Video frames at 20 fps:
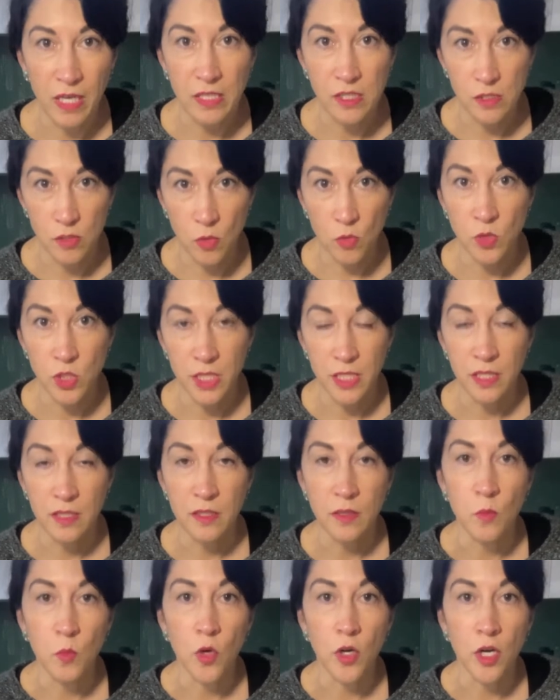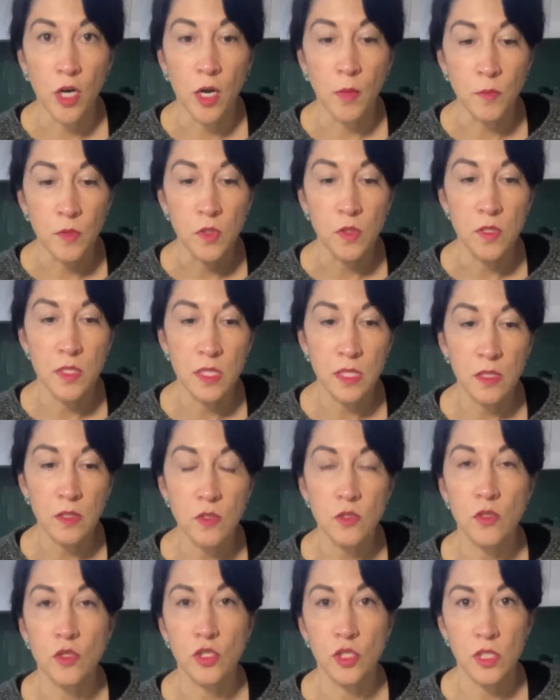saltier than what I'm using.
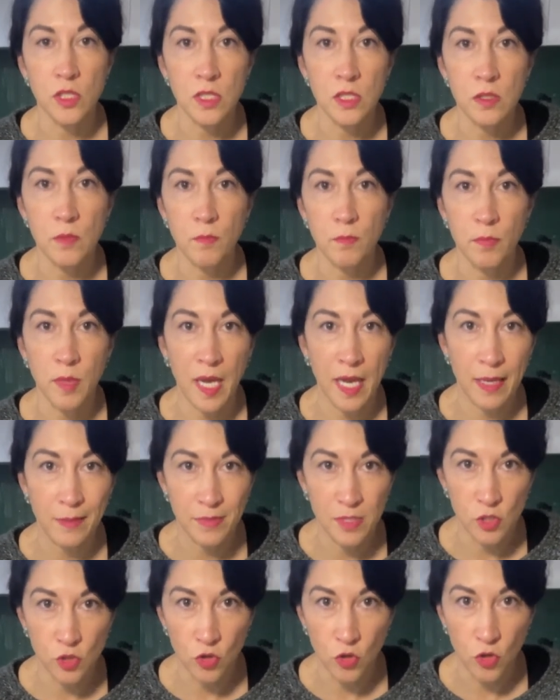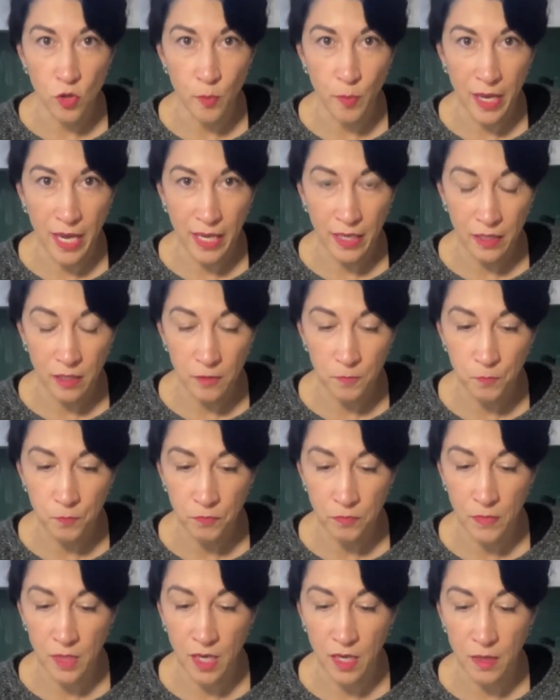So just perhaps knock back
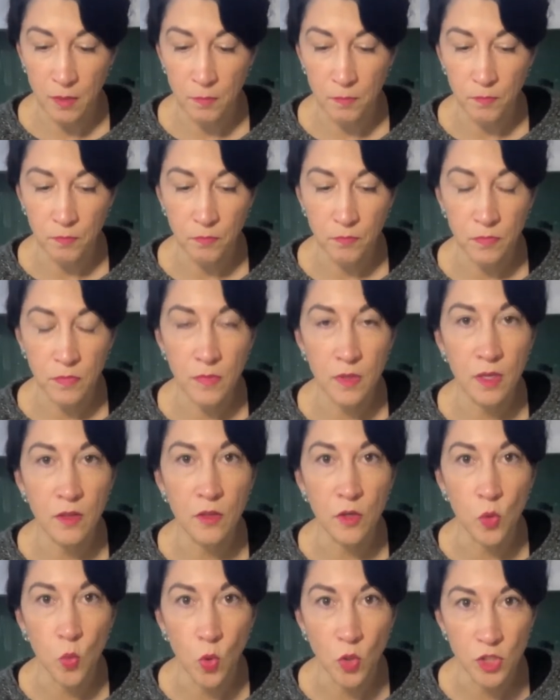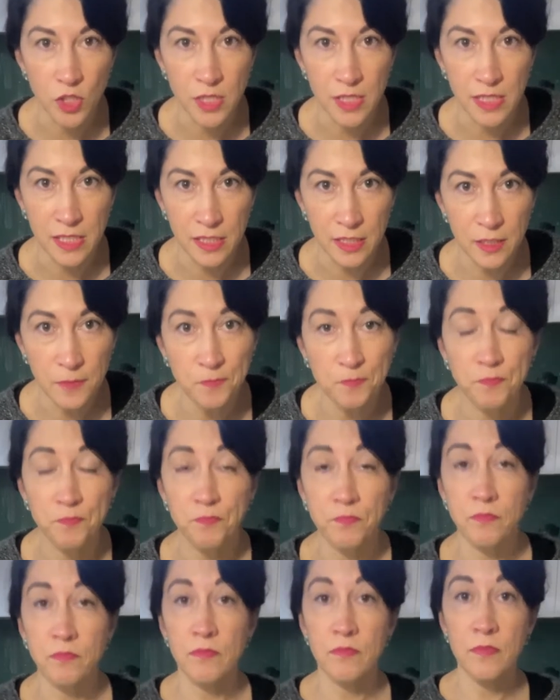the quantity
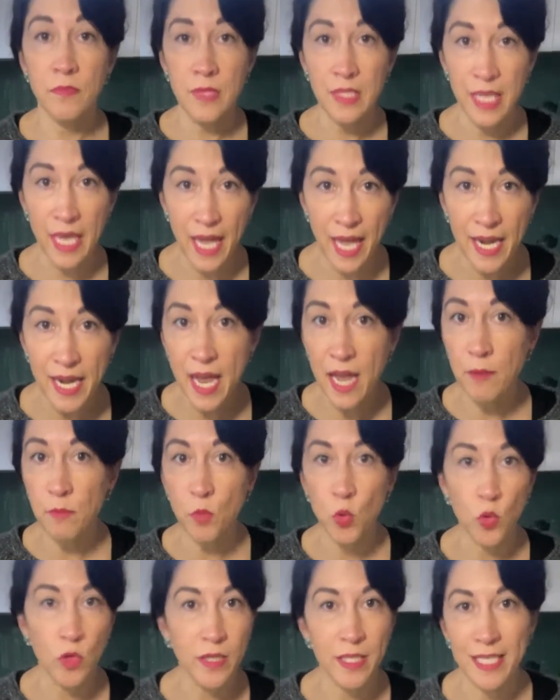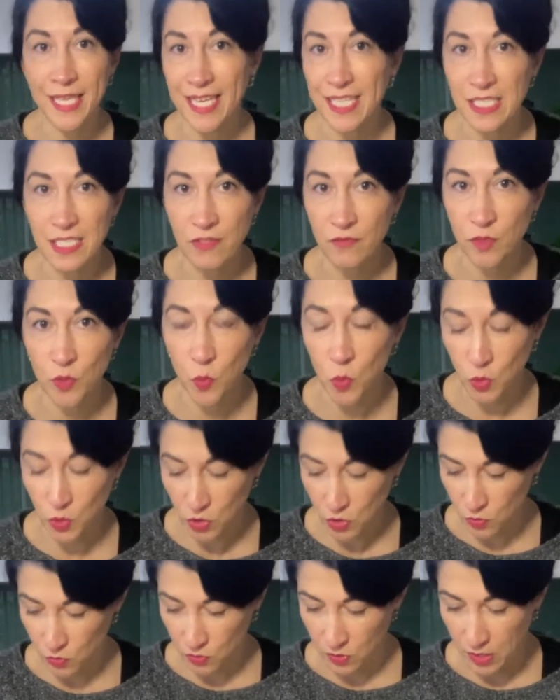and add more at the end if you want
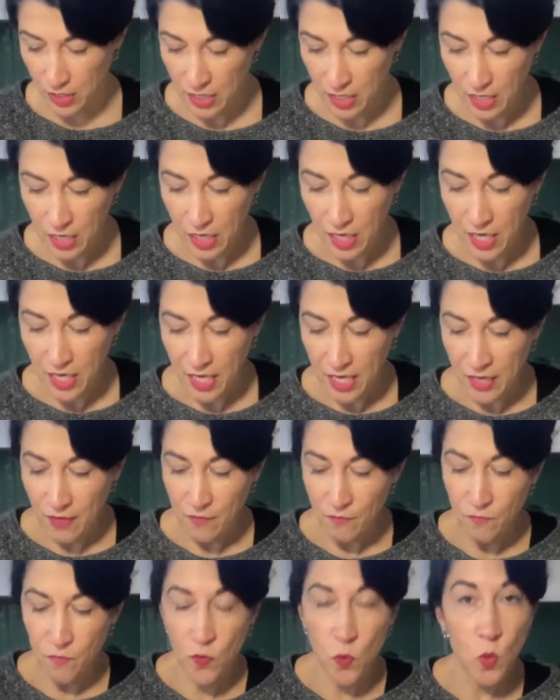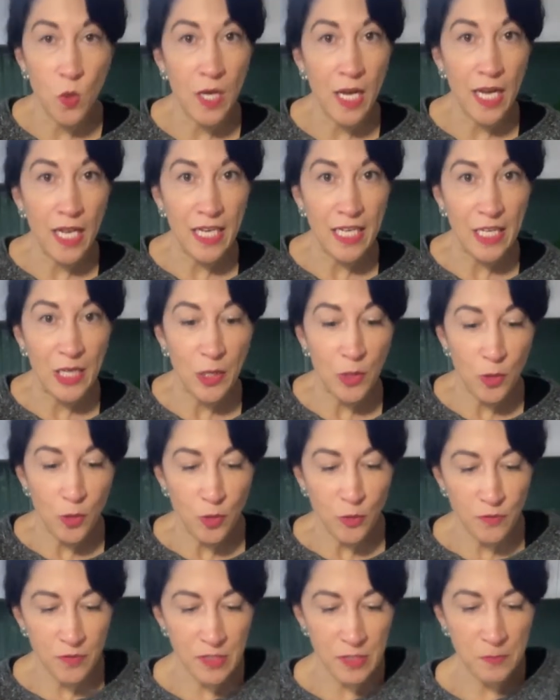to. Four garlic
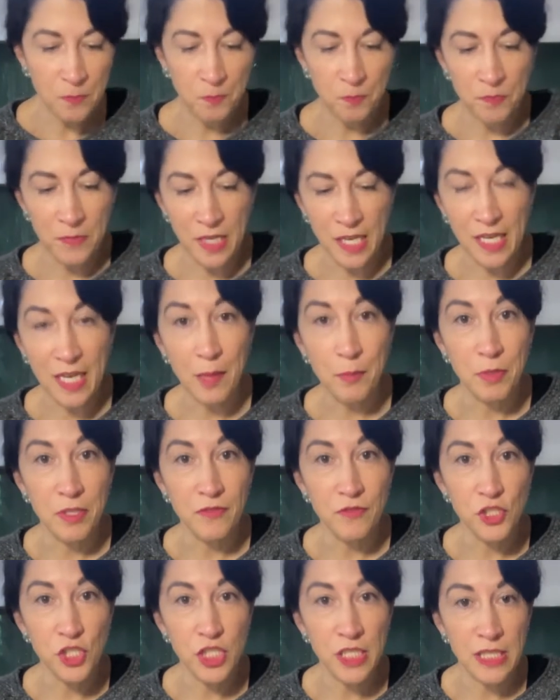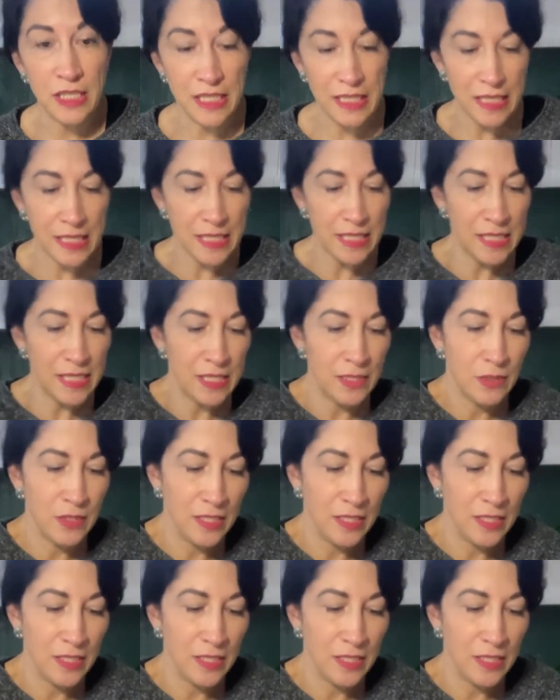cloves, a couple of chilies,